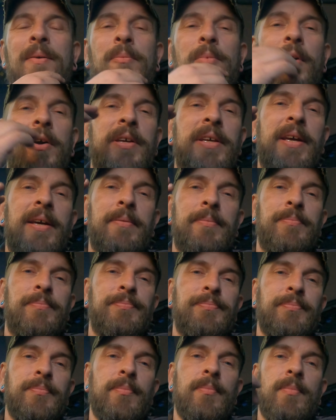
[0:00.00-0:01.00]
But yeah,
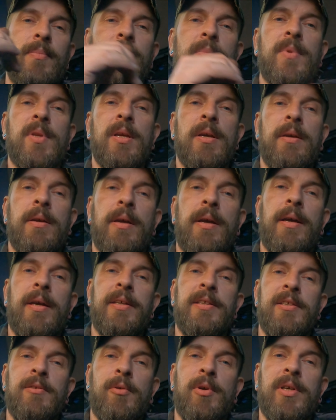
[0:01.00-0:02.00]

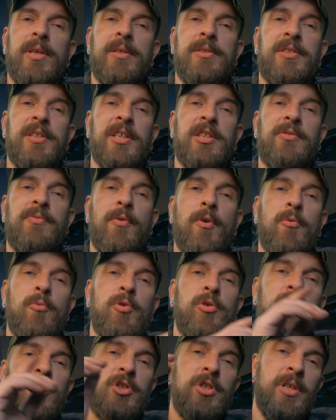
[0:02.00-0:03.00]
anyway, thanks for
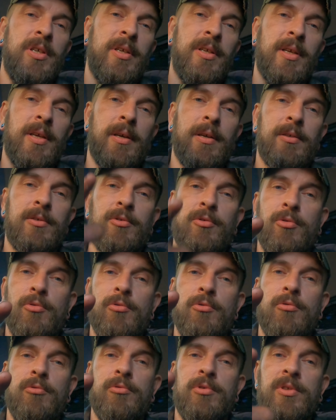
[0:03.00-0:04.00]
watching
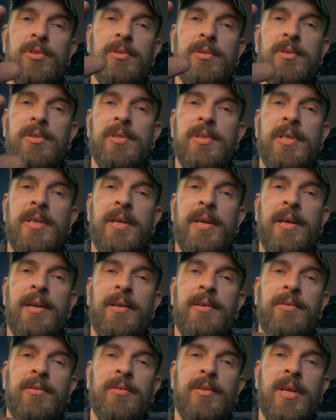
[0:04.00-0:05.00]
to the
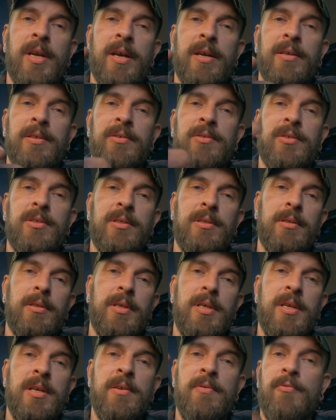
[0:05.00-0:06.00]
end, guys.
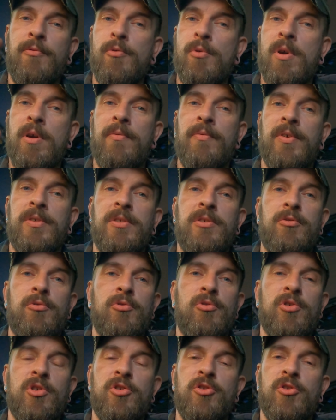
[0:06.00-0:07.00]
If you have any
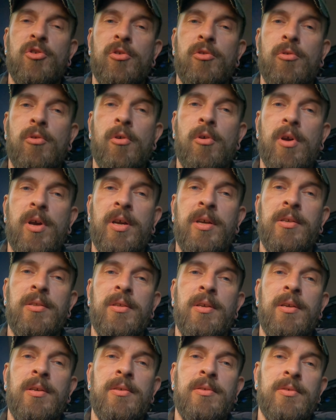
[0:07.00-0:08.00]
suggestions or
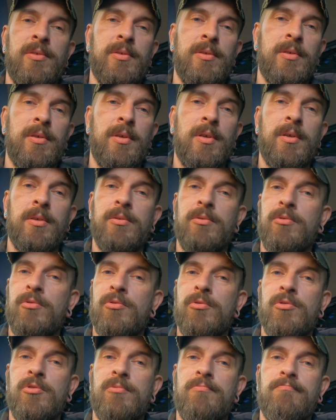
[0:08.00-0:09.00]
ideas,
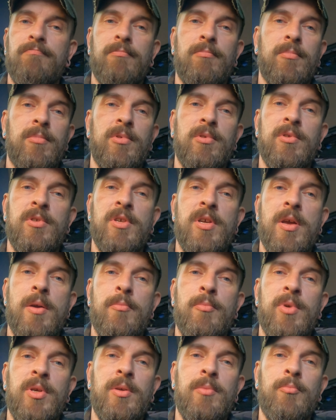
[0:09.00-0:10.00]
just
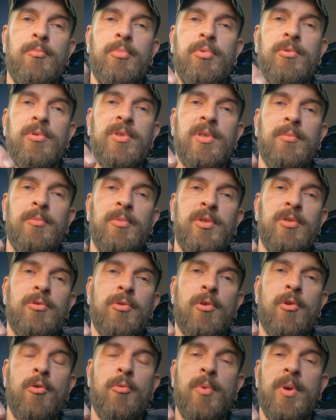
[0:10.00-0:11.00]
DM me, put them in
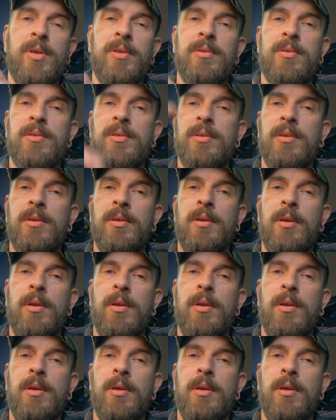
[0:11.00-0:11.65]
the comments,